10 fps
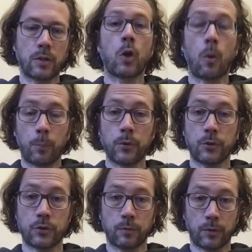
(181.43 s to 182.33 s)
the
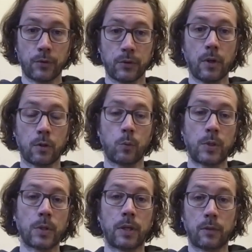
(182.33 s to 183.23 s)
composition of the sun, we
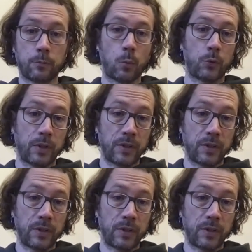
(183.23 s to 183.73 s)
know that it's mostly